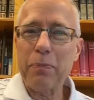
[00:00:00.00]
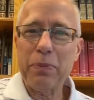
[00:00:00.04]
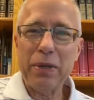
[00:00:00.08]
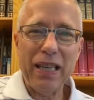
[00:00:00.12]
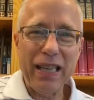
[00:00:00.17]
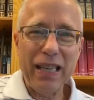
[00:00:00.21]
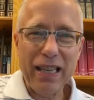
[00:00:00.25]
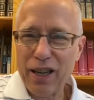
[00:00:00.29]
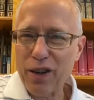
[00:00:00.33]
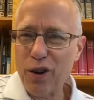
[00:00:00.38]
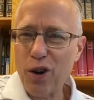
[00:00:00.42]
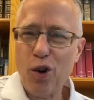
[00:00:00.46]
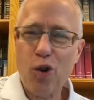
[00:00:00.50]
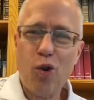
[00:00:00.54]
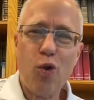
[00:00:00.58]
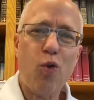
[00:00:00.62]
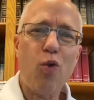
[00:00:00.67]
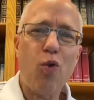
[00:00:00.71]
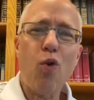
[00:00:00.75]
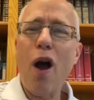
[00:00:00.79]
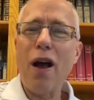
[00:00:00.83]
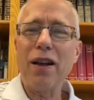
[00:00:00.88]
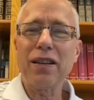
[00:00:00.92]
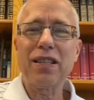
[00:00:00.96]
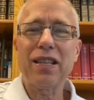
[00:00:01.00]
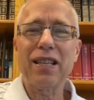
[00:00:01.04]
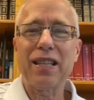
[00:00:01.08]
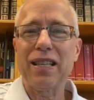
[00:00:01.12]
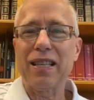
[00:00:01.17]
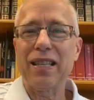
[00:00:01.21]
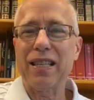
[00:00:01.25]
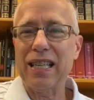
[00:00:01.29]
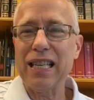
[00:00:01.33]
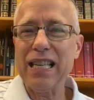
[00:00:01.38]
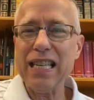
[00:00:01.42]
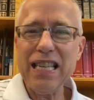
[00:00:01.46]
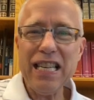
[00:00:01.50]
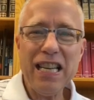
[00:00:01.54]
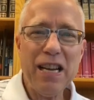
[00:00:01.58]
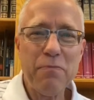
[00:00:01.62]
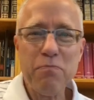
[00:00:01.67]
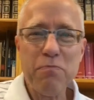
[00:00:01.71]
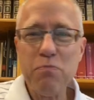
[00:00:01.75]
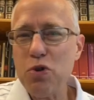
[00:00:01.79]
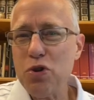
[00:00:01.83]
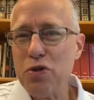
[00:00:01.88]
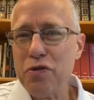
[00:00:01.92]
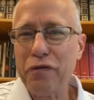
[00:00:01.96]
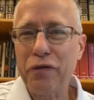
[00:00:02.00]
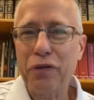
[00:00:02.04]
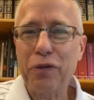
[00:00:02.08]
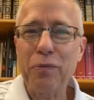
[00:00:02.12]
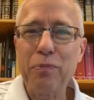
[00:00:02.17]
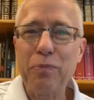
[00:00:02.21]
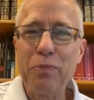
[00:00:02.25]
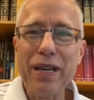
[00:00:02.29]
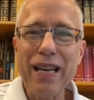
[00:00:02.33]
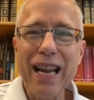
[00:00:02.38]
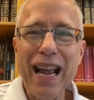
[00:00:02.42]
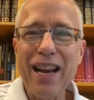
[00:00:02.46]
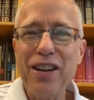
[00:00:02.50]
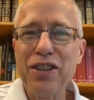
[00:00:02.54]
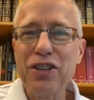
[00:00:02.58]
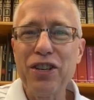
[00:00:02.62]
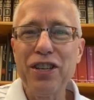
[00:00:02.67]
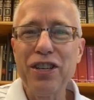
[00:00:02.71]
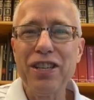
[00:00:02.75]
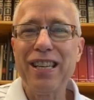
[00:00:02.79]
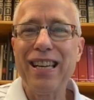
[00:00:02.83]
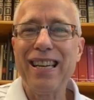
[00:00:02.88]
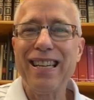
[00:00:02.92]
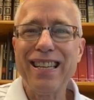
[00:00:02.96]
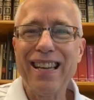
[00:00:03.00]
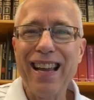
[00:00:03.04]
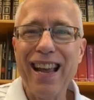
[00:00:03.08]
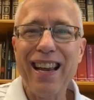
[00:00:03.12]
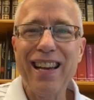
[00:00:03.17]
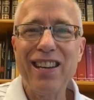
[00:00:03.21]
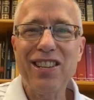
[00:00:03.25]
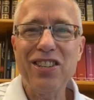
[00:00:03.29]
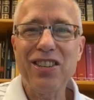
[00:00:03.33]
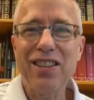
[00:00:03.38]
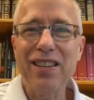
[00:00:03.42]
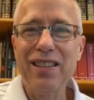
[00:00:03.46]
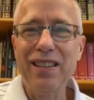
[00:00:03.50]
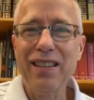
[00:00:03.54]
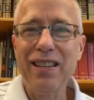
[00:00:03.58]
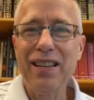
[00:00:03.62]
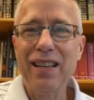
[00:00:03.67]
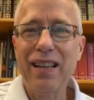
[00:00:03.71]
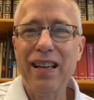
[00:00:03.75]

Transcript: he can cross the sea and move from nation to nation.